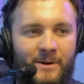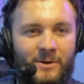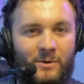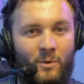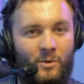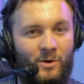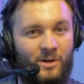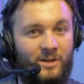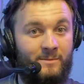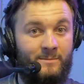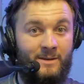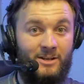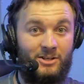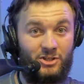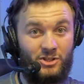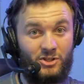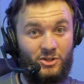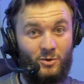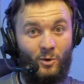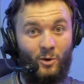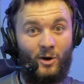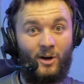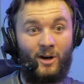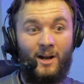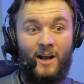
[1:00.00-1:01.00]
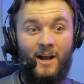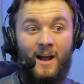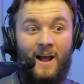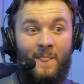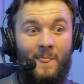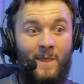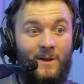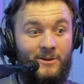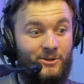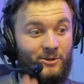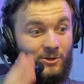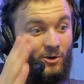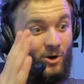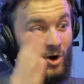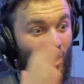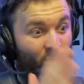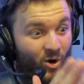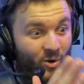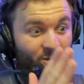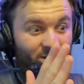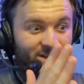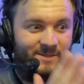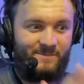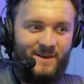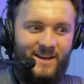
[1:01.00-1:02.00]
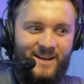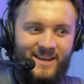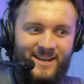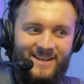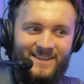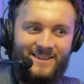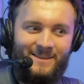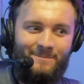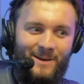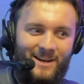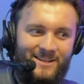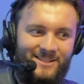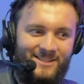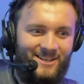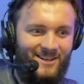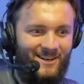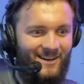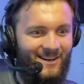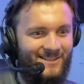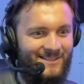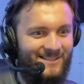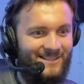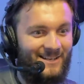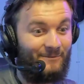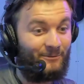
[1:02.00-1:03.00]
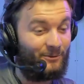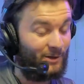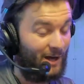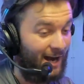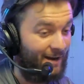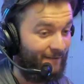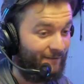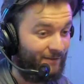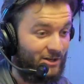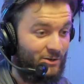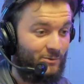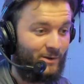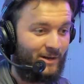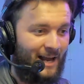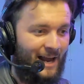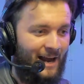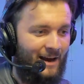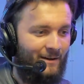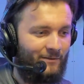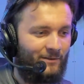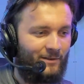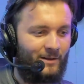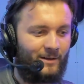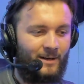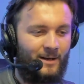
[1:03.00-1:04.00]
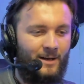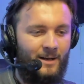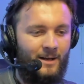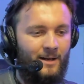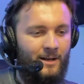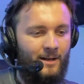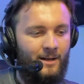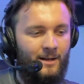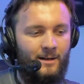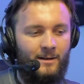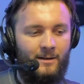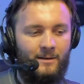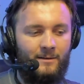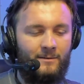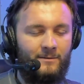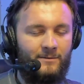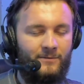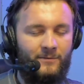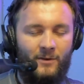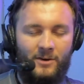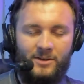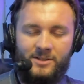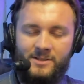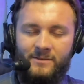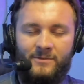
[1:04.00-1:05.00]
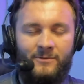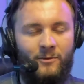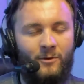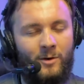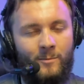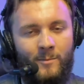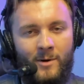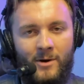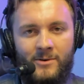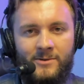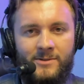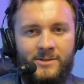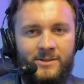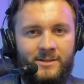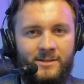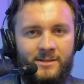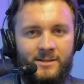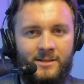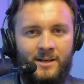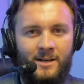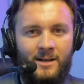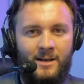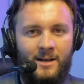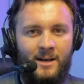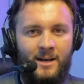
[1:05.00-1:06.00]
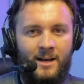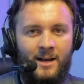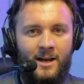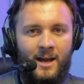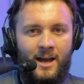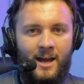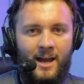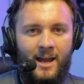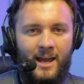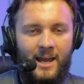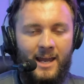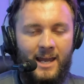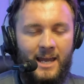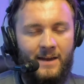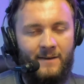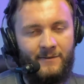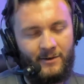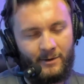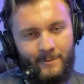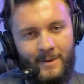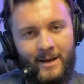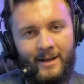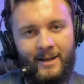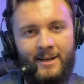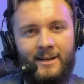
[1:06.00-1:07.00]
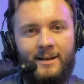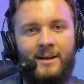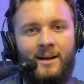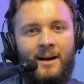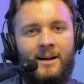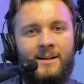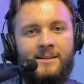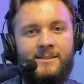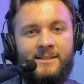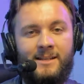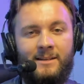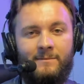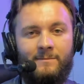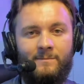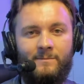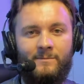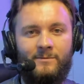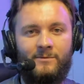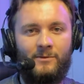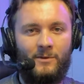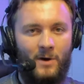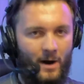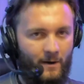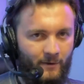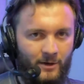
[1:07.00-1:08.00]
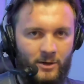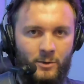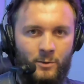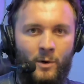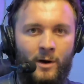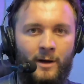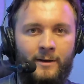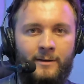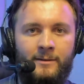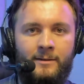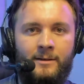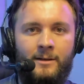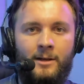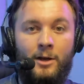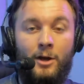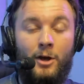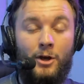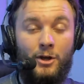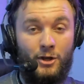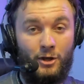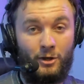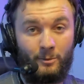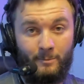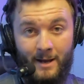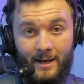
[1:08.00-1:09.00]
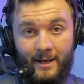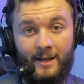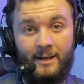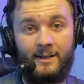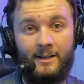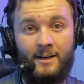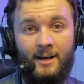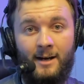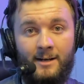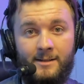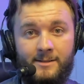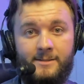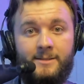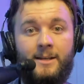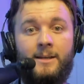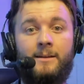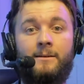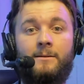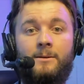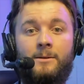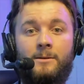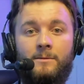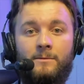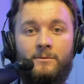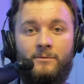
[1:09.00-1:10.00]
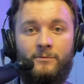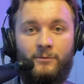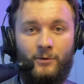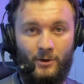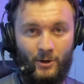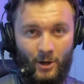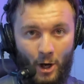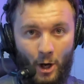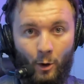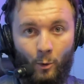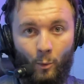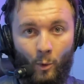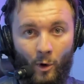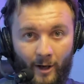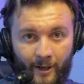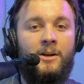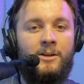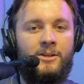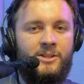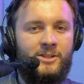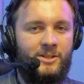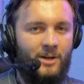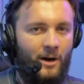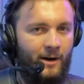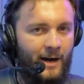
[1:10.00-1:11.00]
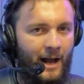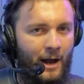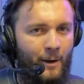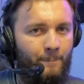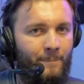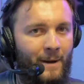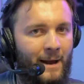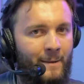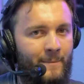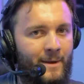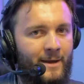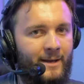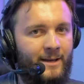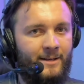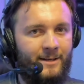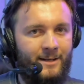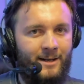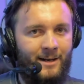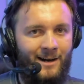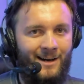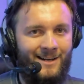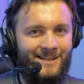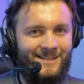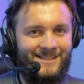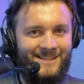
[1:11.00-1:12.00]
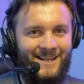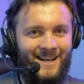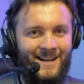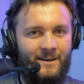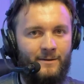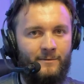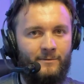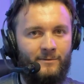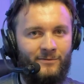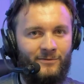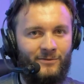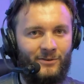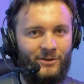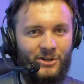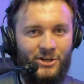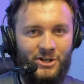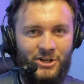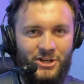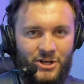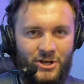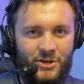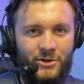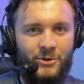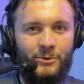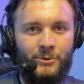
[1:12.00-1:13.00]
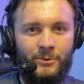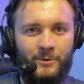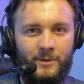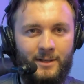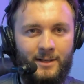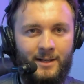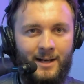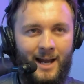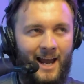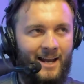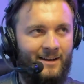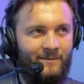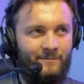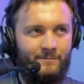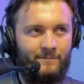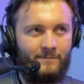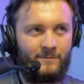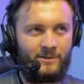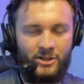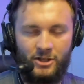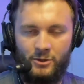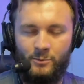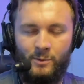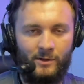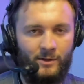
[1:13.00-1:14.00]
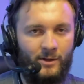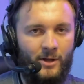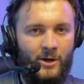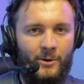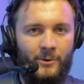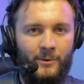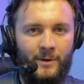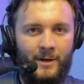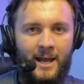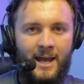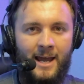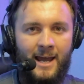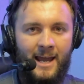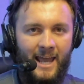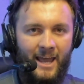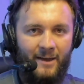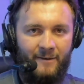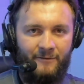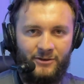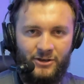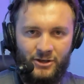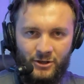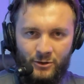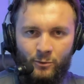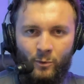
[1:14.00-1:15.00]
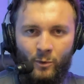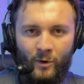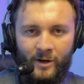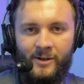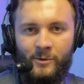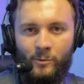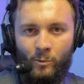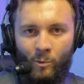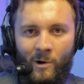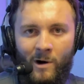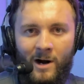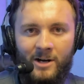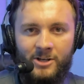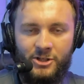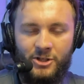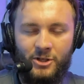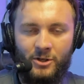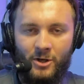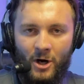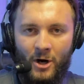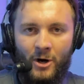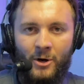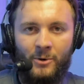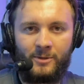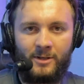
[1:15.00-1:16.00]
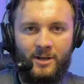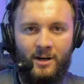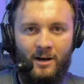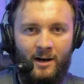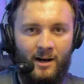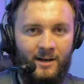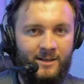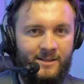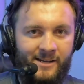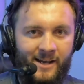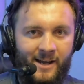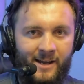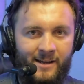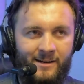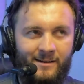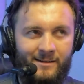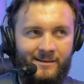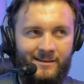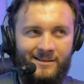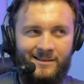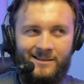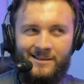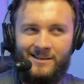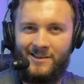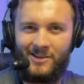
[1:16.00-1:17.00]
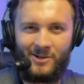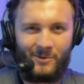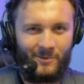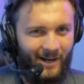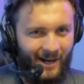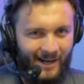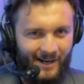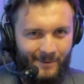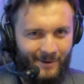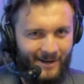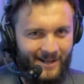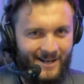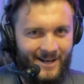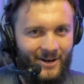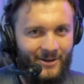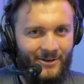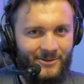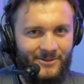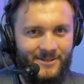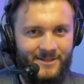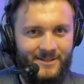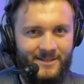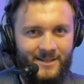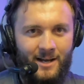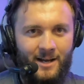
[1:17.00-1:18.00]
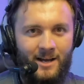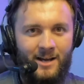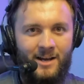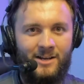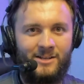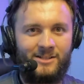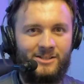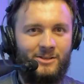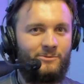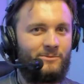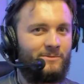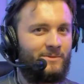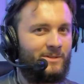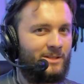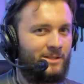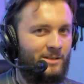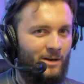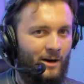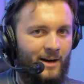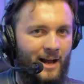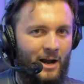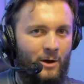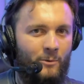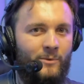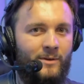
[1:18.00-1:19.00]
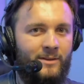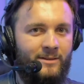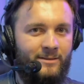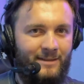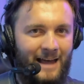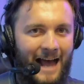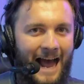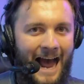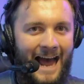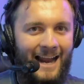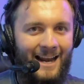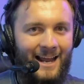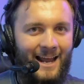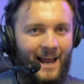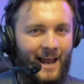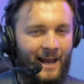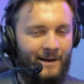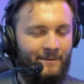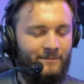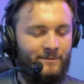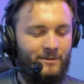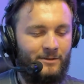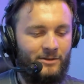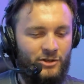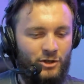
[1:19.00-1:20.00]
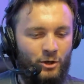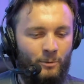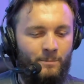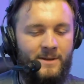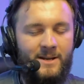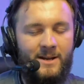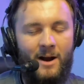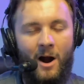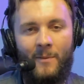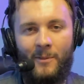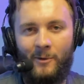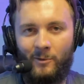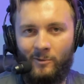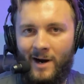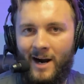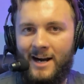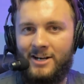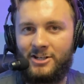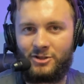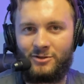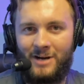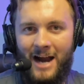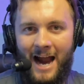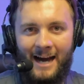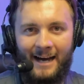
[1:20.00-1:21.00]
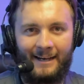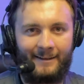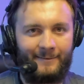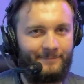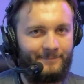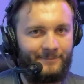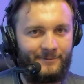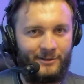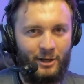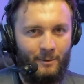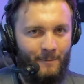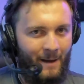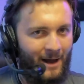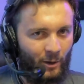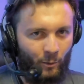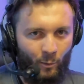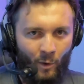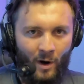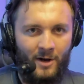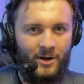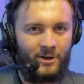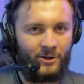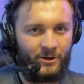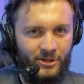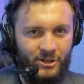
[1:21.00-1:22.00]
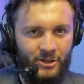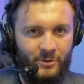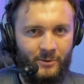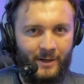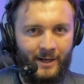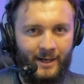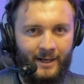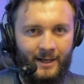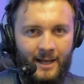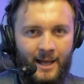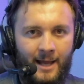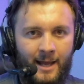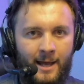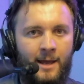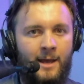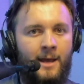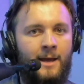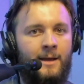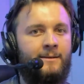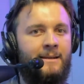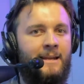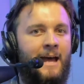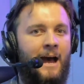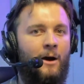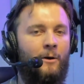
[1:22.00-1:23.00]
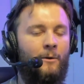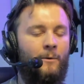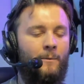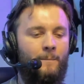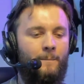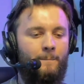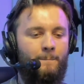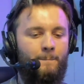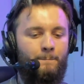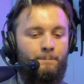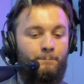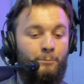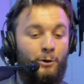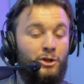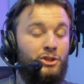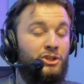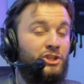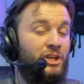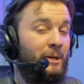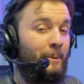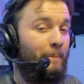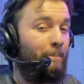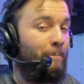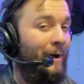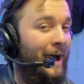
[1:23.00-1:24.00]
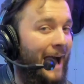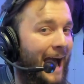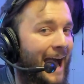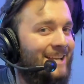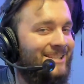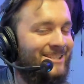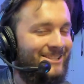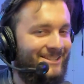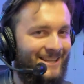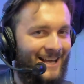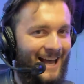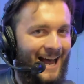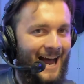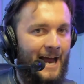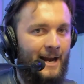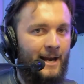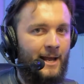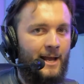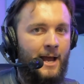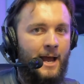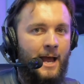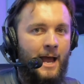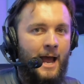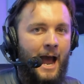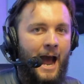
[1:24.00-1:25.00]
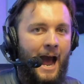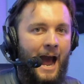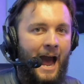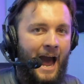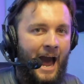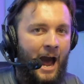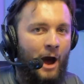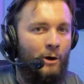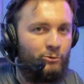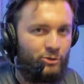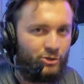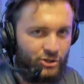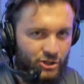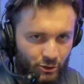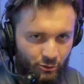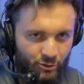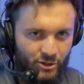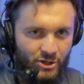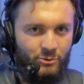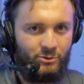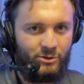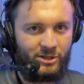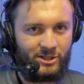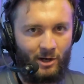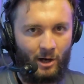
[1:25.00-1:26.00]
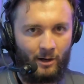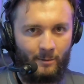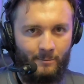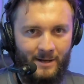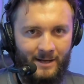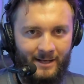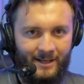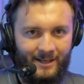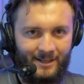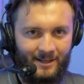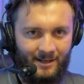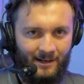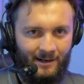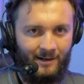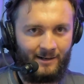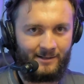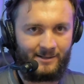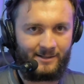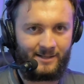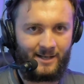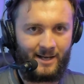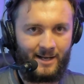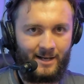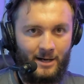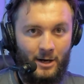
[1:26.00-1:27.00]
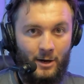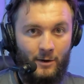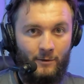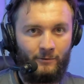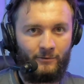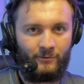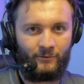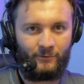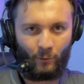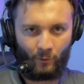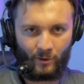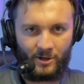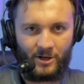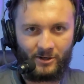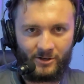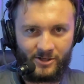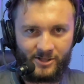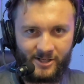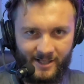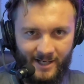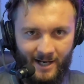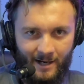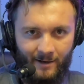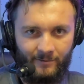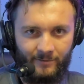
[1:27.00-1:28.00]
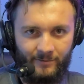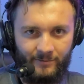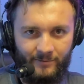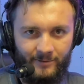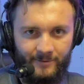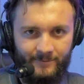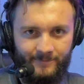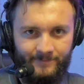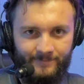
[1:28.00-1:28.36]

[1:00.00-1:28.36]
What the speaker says: order to make sure that you're always making the best content for everyone ever. First and foremost, if you're making content for everyone, you're making content for no one. Start out by making content for you and you alone. If you wouldn't watch your own content, neither would anybody else. So start out with that and you'll be on the right track no matter what you're doing. Now, pushing past that, how do you start making content for yourself?